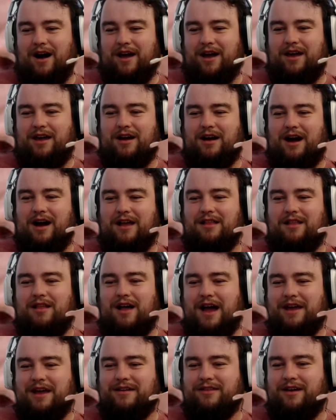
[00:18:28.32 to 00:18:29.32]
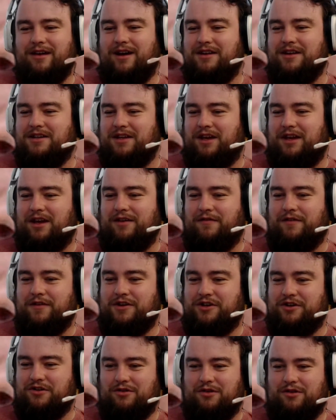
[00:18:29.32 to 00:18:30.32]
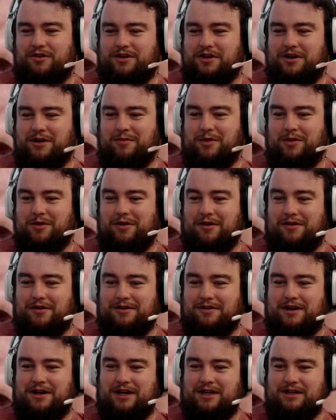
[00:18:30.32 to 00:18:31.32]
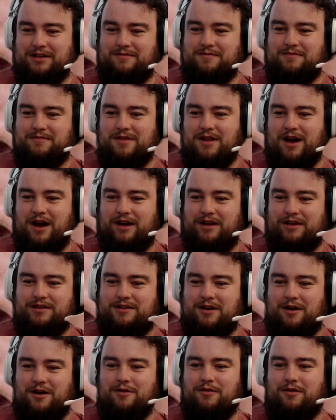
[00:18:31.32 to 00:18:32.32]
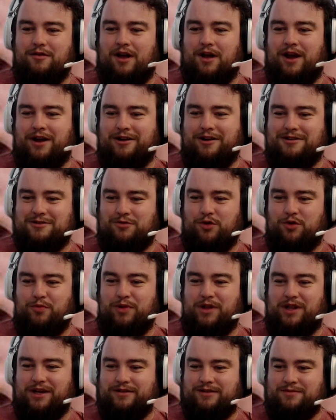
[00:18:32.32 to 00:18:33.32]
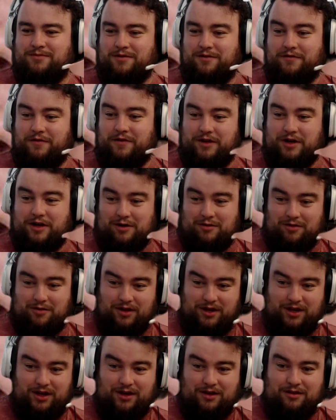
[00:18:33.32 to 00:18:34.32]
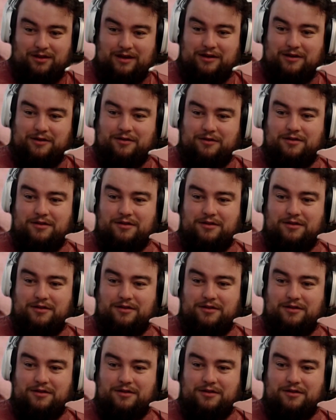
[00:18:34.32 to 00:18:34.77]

I like the idea for sure, don't get me wrong. I don't like it as a replacement for the whole league though.